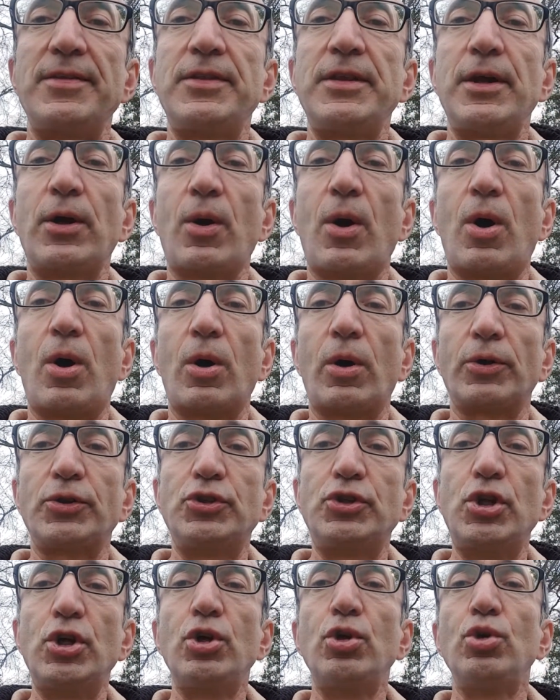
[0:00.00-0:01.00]
there are
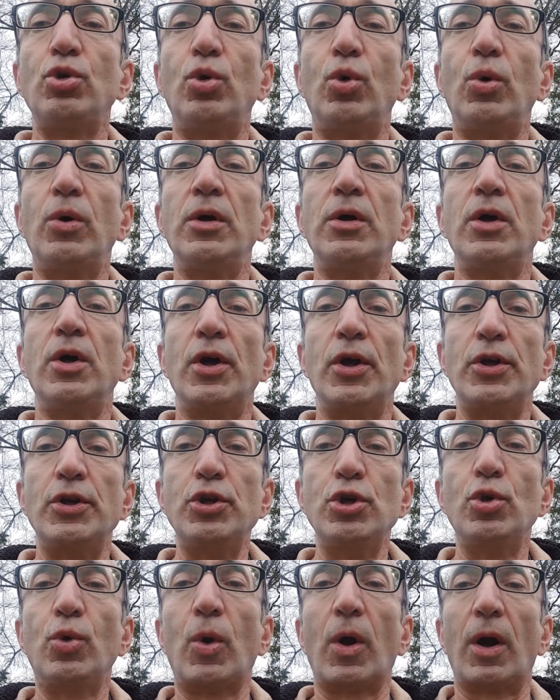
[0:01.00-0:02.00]
2
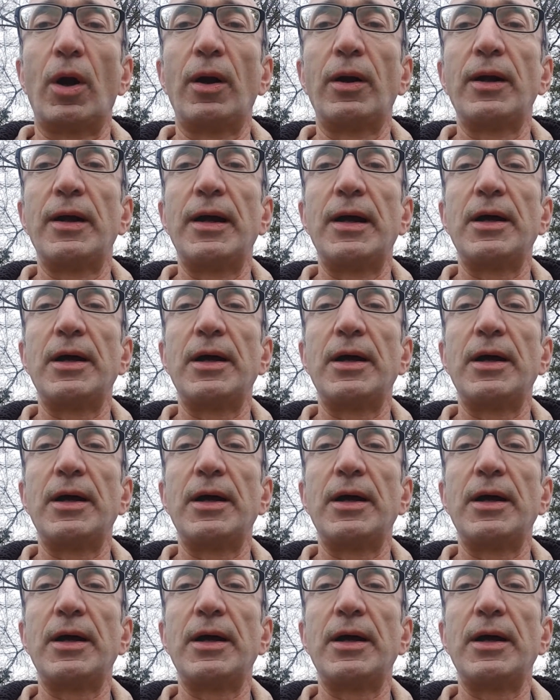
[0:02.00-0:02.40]
newer